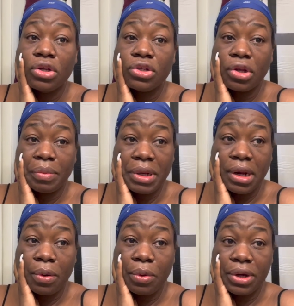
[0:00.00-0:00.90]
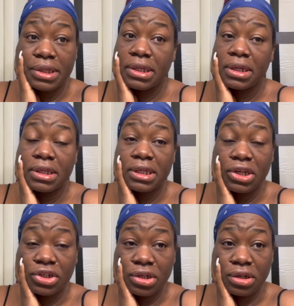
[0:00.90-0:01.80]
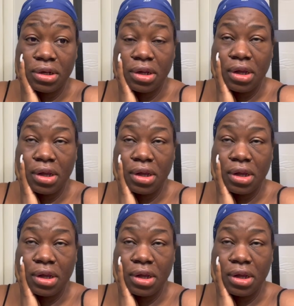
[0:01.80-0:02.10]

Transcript: So I mean not work is sitting session.